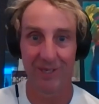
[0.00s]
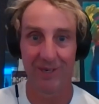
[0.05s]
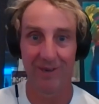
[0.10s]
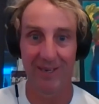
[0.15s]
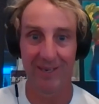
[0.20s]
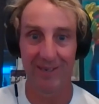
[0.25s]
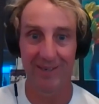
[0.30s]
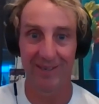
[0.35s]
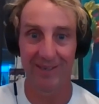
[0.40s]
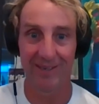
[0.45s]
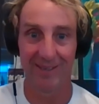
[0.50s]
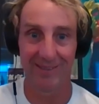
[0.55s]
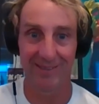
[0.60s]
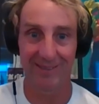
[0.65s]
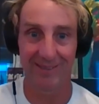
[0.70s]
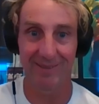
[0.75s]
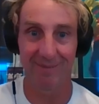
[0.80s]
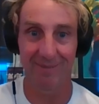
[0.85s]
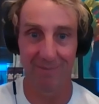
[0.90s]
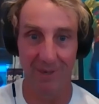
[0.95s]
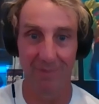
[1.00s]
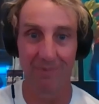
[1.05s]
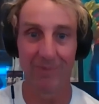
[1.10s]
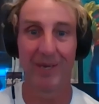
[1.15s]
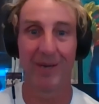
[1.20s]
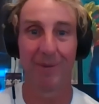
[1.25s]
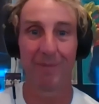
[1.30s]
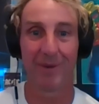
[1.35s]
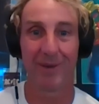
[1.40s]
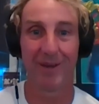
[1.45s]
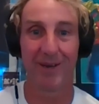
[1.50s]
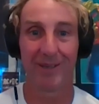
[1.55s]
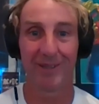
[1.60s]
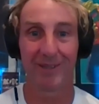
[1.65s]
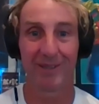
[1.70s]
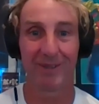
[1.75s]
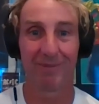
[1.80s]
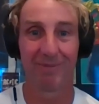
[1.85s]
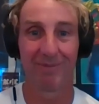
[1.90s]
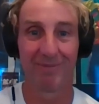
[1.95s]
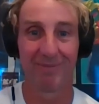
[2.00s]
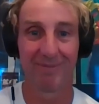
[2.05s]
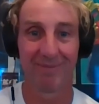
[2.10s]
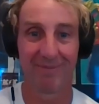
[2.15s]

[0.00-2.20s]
share ideas, to bump it up a notch.